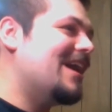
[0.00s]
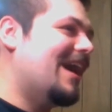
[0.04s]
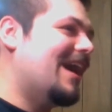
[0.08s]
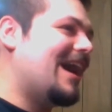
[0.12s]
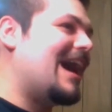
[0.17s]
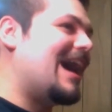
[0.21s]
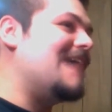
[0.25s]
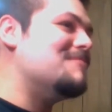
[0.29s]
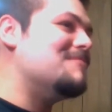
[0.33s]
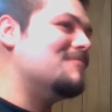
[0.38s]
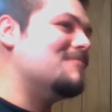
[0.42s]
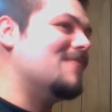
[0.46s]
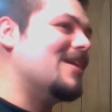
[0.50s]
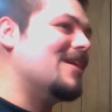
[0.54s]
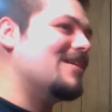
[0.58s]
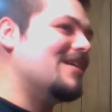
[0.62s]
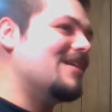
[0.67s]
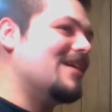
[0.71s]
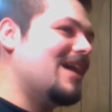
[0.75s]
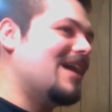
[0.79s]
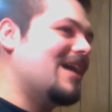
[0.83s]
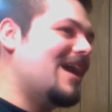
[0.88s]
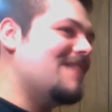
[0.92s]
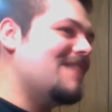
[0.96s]
I'm
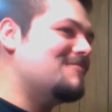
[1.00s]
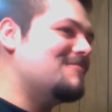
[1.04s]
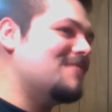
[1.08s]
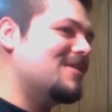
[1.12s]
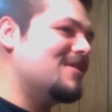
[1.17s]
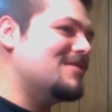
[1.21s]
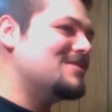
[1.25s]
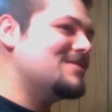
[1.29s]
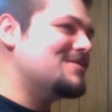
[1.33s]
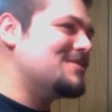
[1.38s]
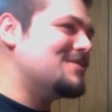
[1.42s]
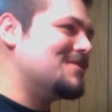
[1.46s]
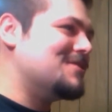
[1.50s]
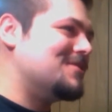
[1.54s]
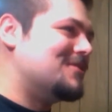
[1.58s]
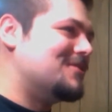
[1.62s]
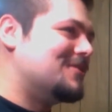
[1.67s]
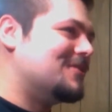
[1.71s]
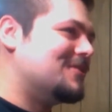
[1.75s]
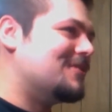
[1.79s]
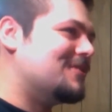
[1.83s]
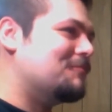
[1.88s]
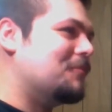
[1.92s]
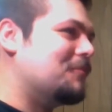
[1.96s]
Ryan
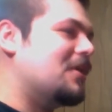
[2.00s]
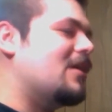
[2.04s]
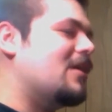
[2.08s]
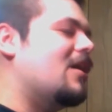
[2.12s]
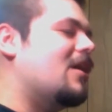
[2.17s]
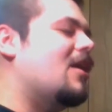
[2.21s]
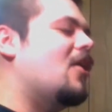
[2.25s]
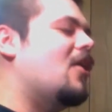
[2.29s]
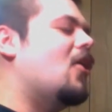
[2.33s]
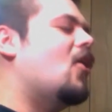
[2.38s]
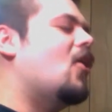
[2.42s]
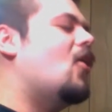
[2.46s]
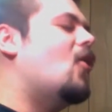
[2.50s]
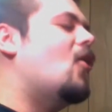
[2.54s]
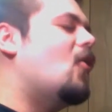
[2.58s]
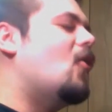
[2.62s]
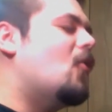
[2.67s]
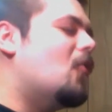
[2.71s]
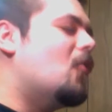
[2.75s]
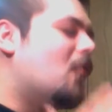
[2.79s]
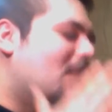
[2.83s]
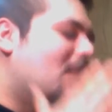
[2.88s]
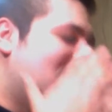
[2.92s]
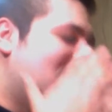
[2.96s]
Siegel. I'm like, oh